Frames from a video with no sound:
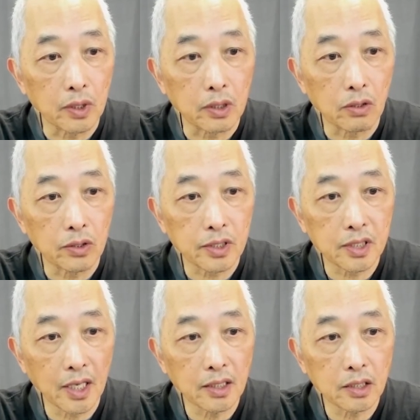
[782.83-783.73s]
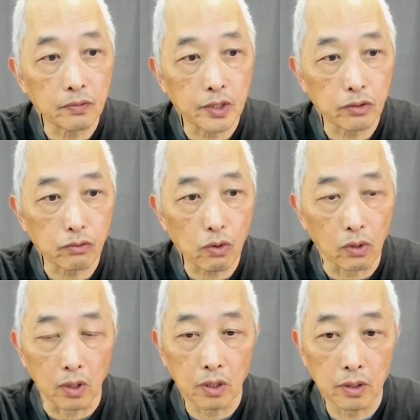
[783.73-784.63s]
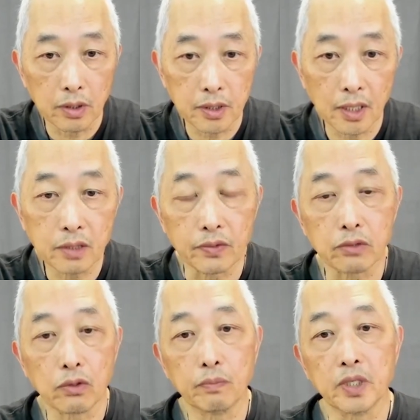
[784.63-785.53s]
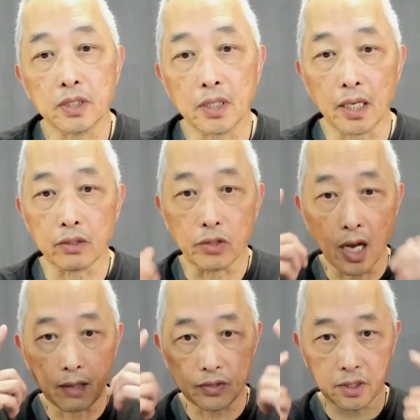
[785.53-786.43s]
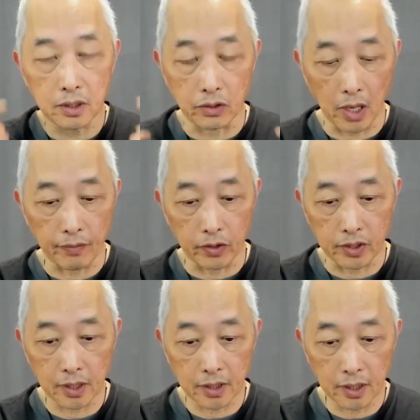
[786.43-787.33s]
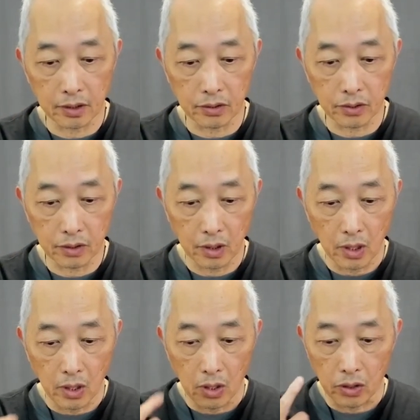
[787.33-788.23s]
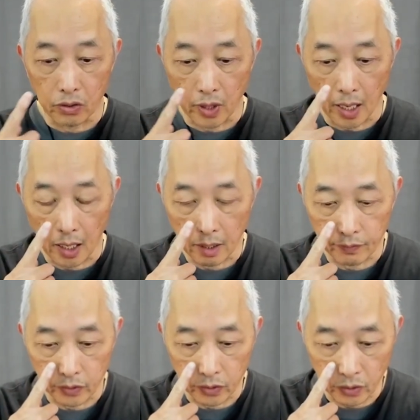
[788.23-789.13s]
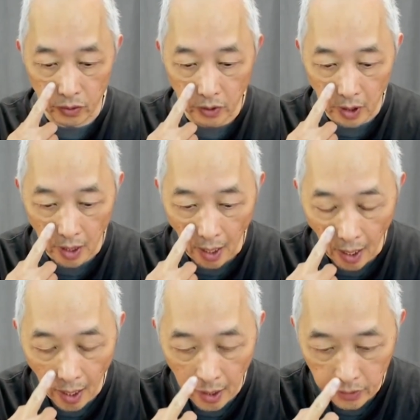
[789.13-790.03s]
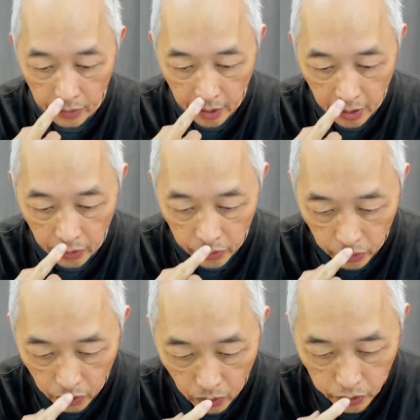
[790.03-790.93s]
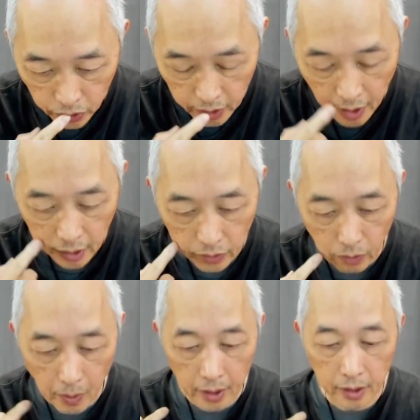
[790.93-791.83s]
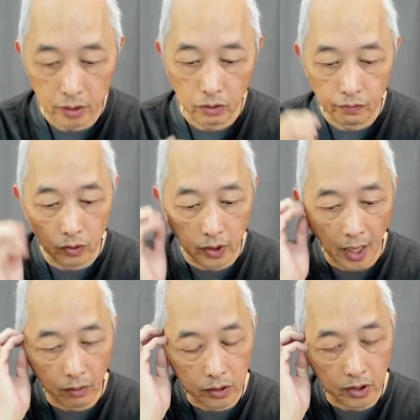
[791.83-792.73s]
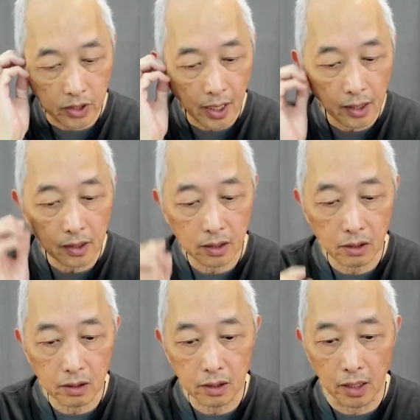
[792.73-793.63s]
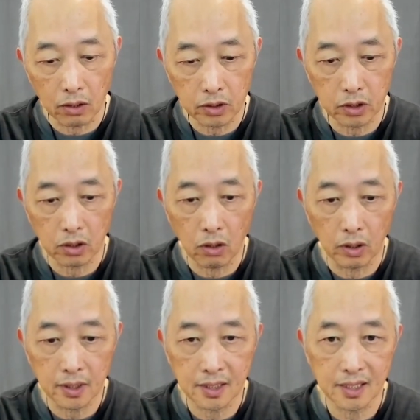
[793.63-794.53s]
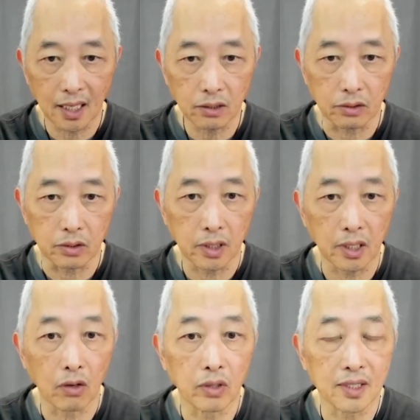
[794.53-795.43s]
Sense withdrawal means that you have your 6 senses. You have your eye, your ear, your nose, your tongue, your body, and so forth. Now, the Chinese, they don't just call it senses. They call it sense door.